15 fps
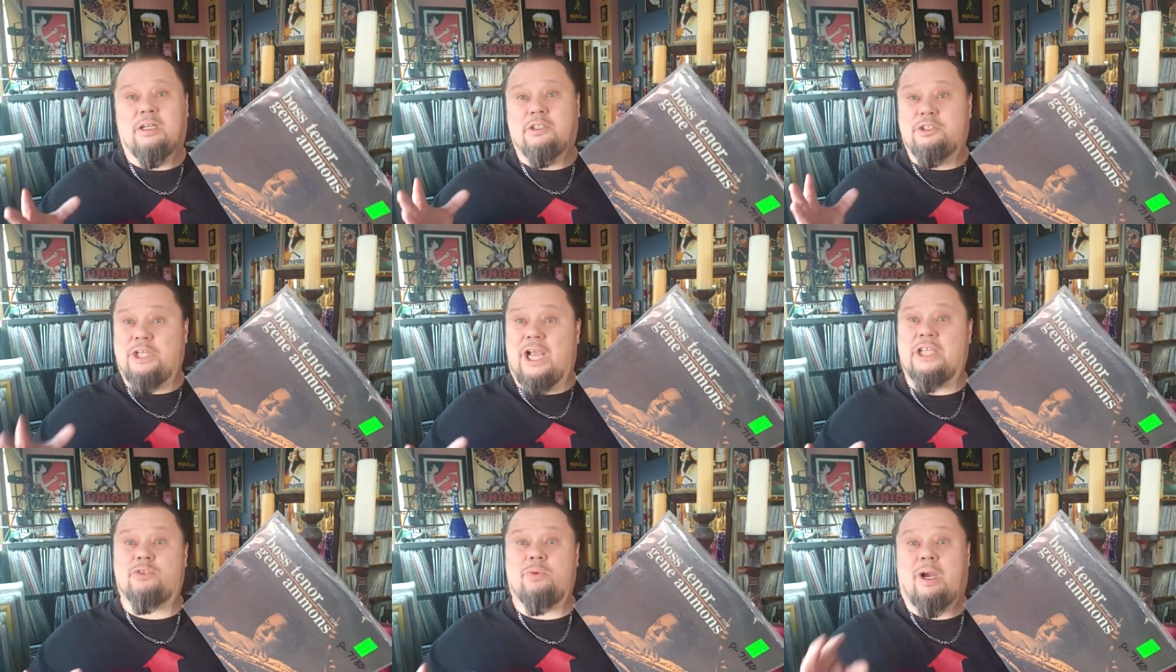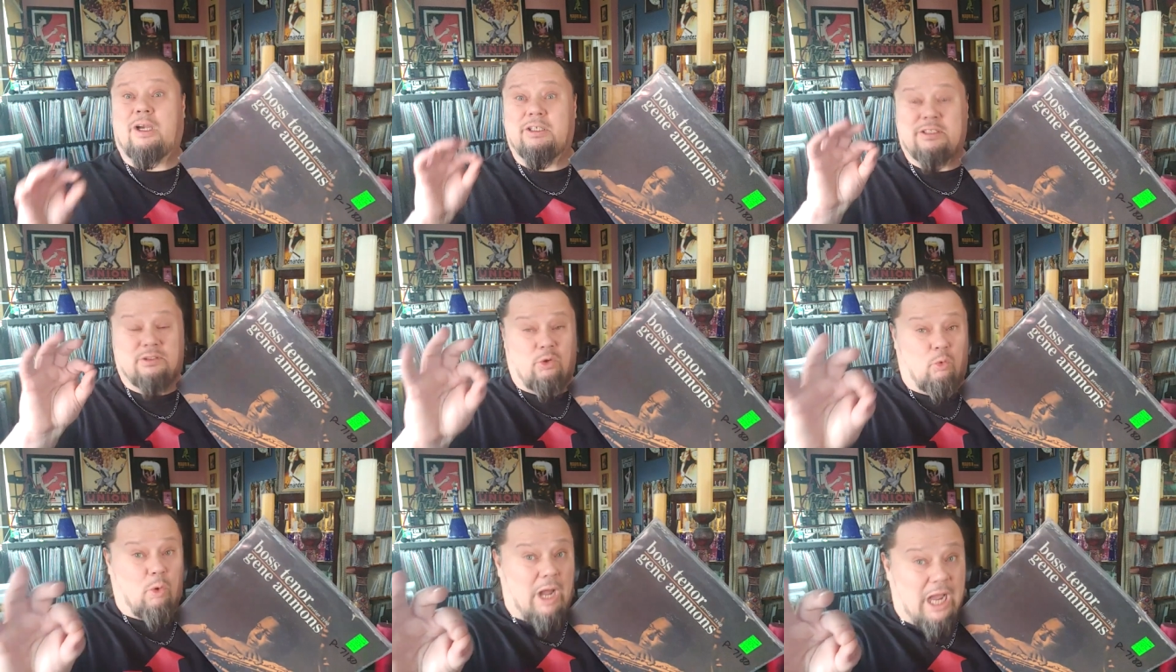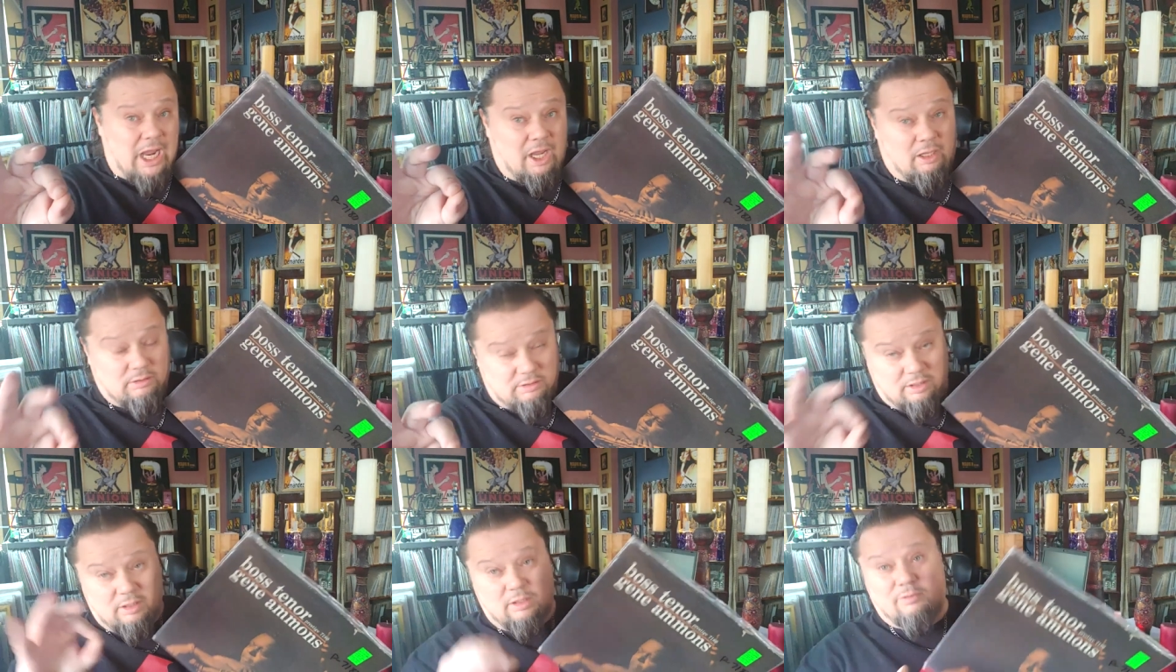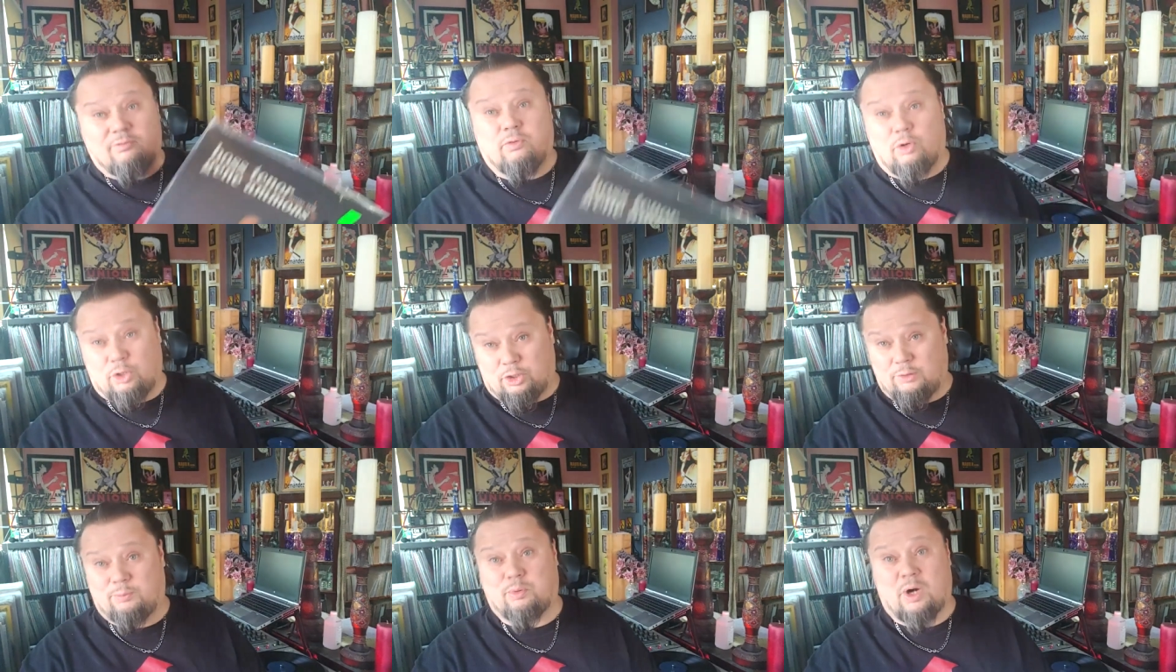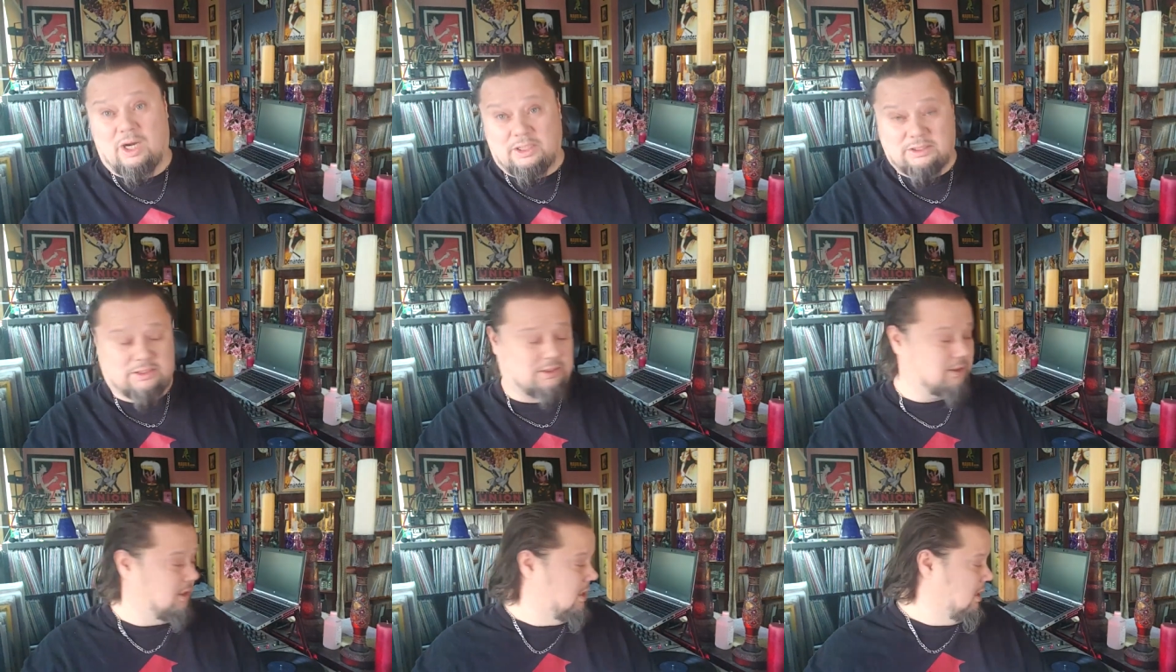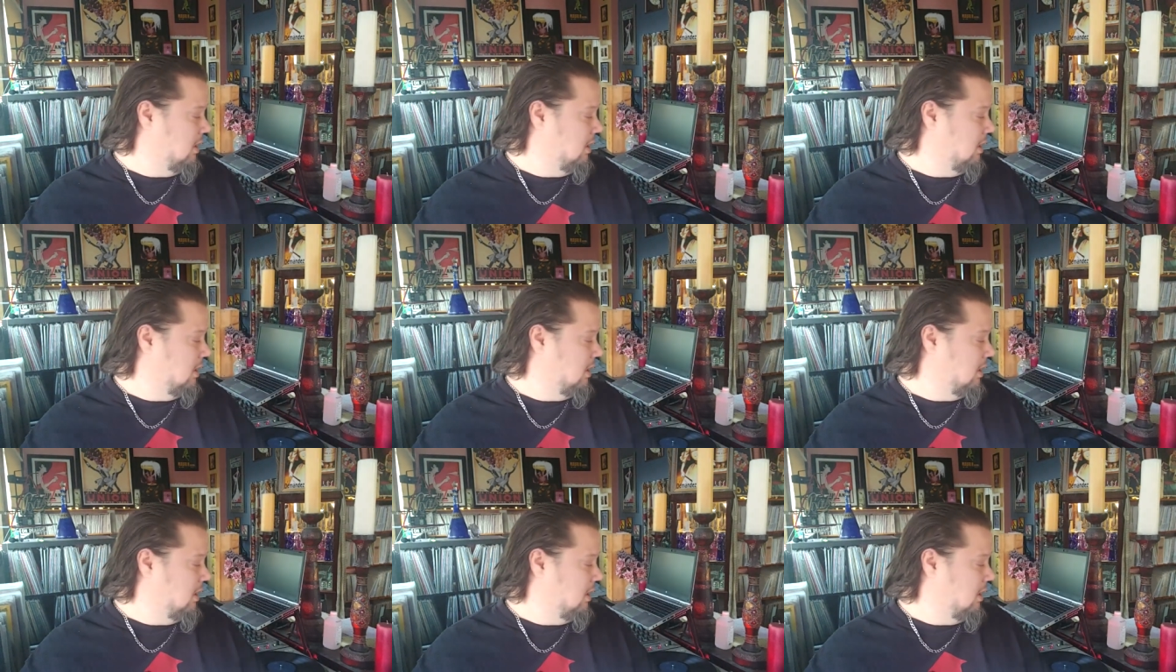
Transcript: jazz records in the wild for a good price.